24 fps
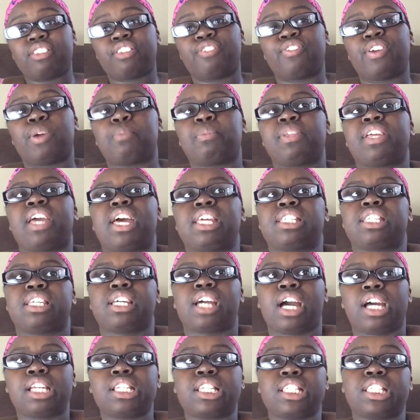of the family hasn't
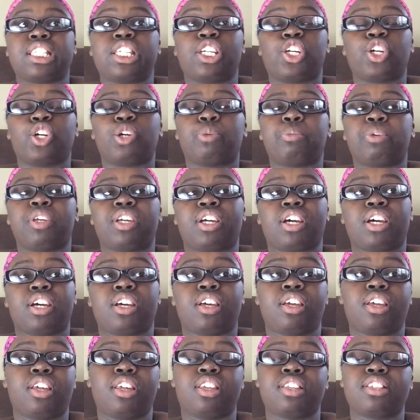gotten to see her
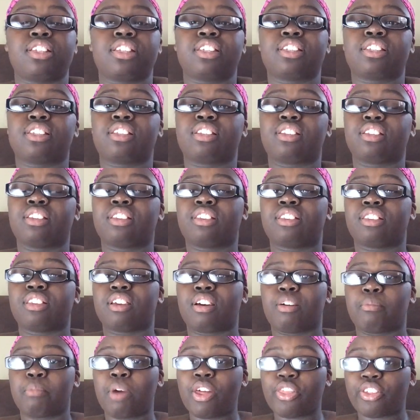because
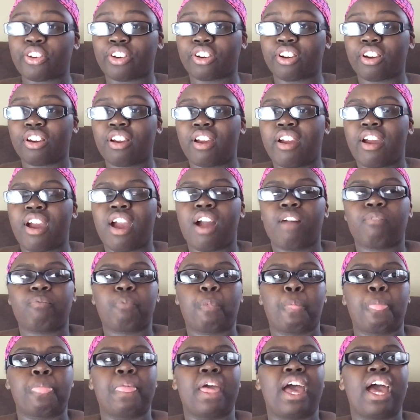the mother
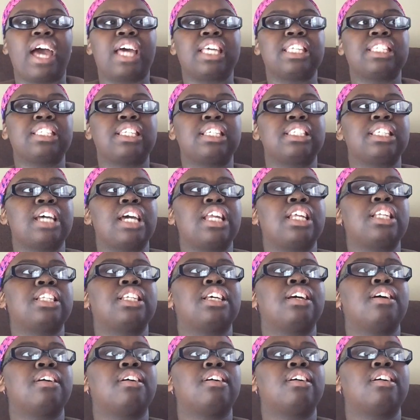has decided
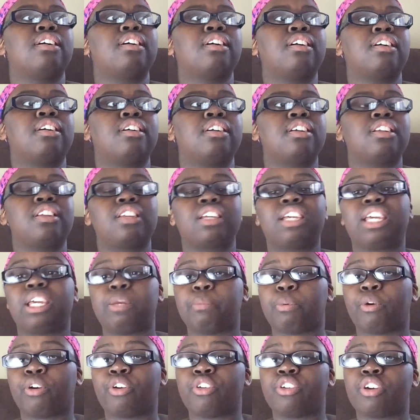to
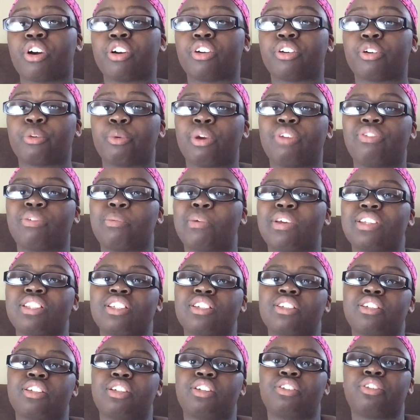keep her daughter away from us
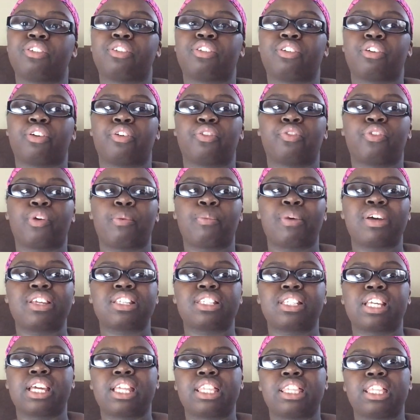and shield her from
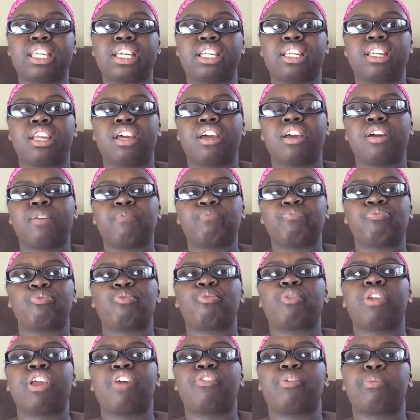us, and then
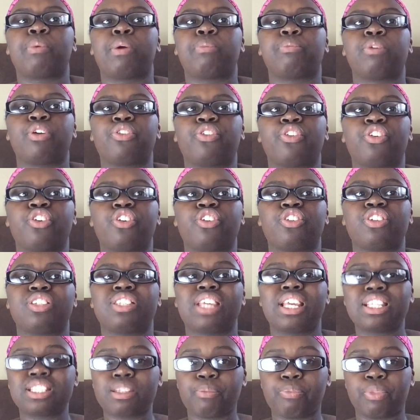whenever my brother
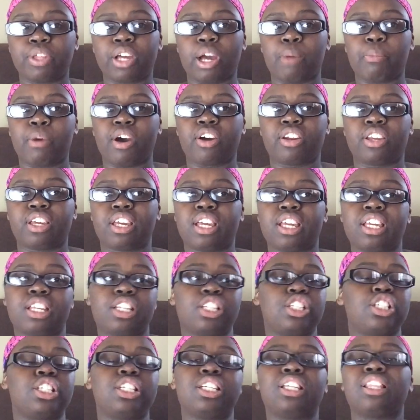says something about it,
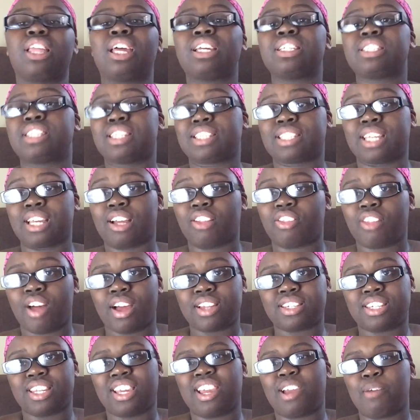she likes to say a
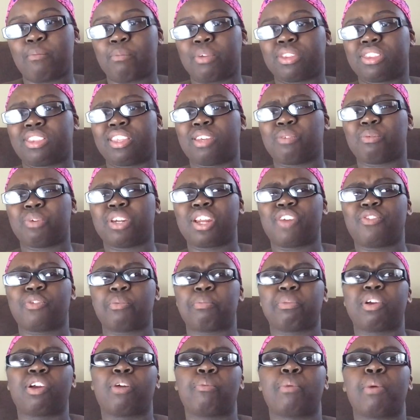lot to him, but then whenever
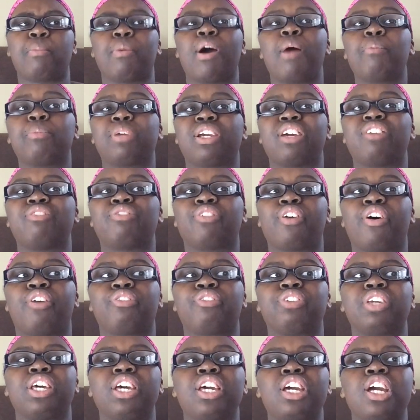me or my mom get
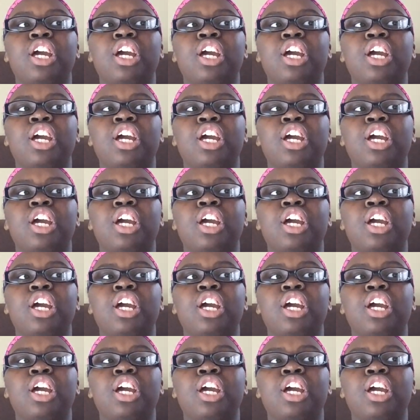involved,